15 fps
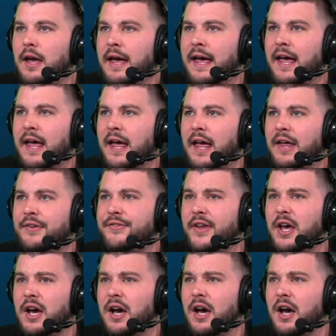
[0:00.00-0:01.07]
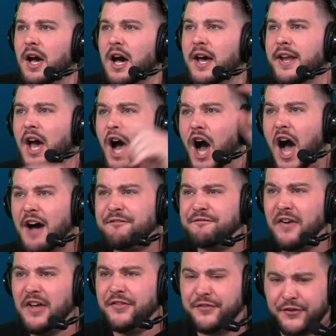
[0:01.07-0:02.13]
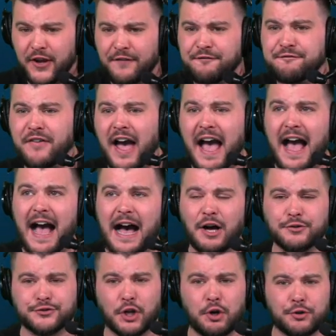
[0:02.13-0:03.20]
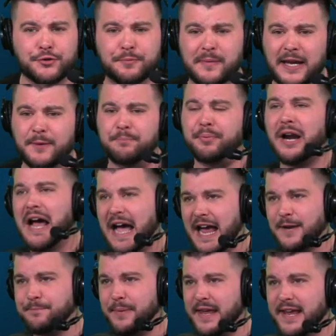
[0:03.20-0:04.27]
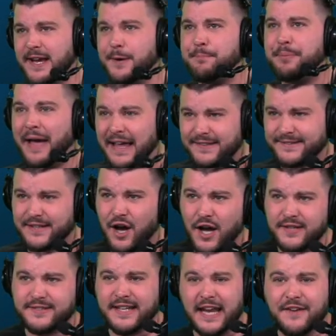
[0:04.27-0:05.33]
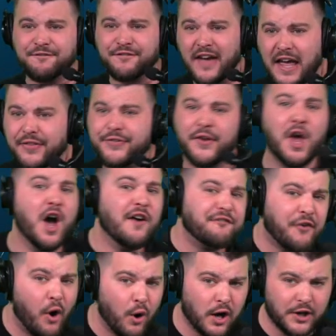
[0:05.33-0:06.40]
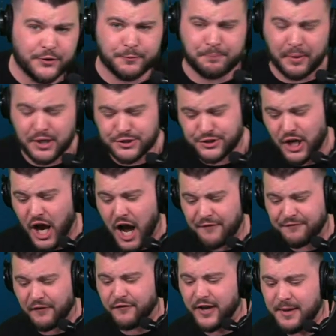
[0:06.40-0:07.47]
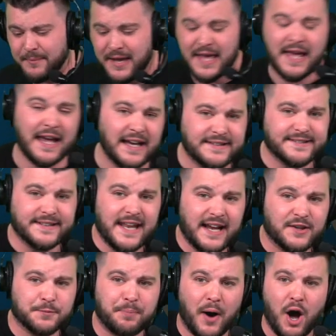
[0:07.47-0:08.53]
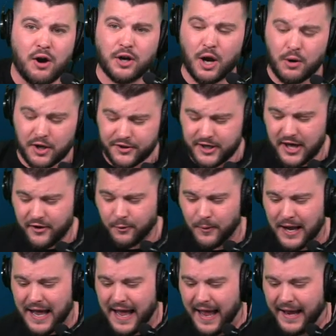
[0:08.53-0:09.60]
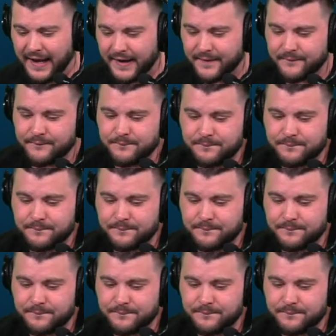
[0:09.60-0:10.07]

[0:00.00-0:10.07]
As an offensive foul, Deuce McBride being a pest on defense. Forrest pushed off of him. It's Knicks ball going the other way.